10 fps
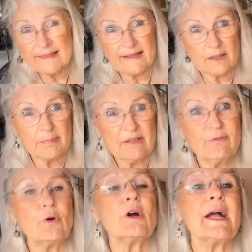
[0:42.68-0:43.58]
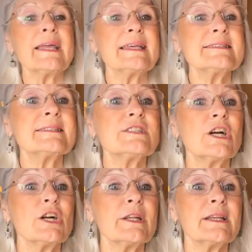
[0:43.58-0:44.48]
I think before I get
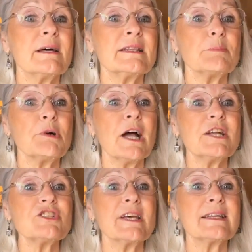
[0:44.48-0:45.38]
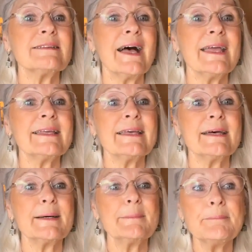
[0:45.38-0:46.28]
started on the project, hi
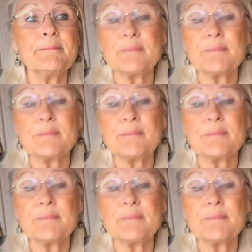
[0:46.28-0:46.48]
Kim,